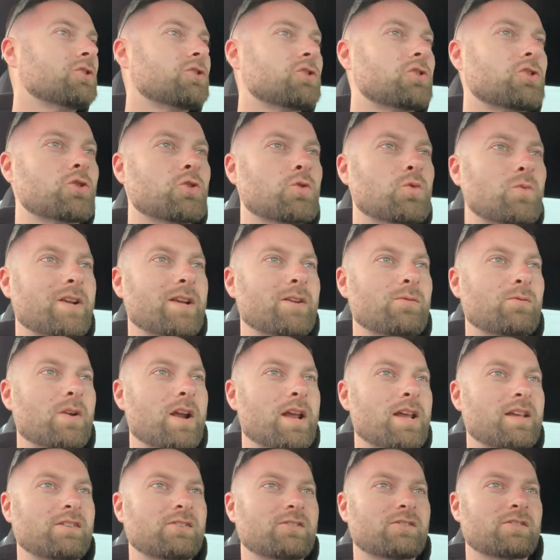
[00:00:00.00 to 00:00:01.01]
That's not even my
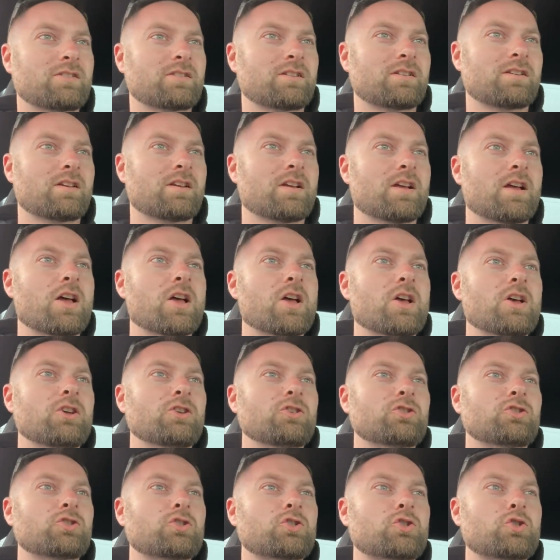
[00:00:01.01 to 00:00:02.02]
fastest eight, so
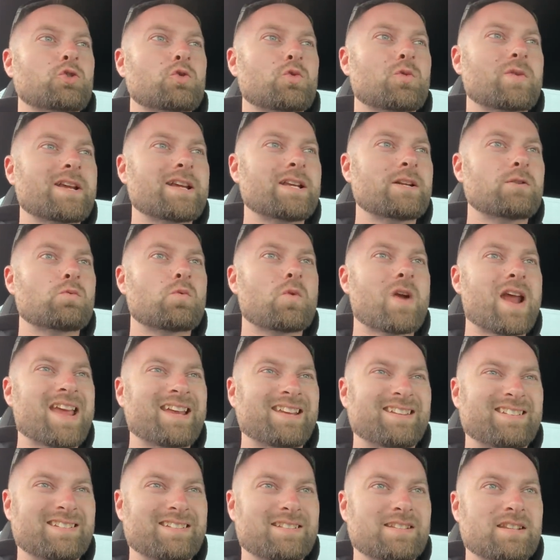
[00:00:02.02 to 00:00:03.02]
we're good.
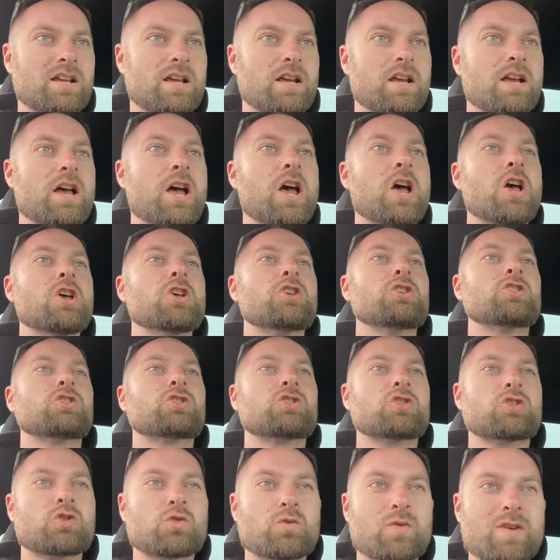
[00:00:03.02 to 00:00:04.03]
I'm
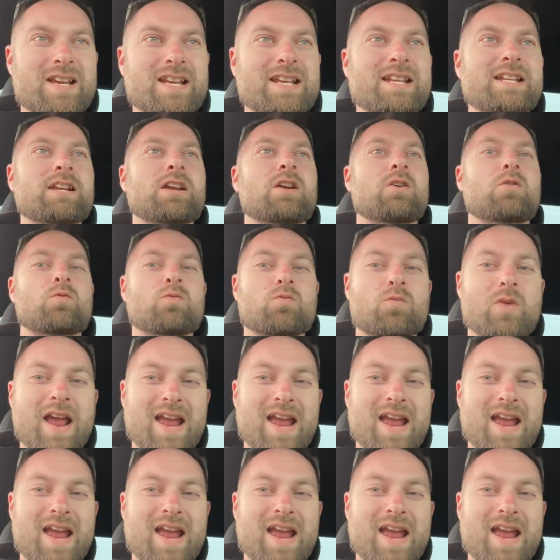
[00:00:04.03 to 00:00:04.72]
agitated right now.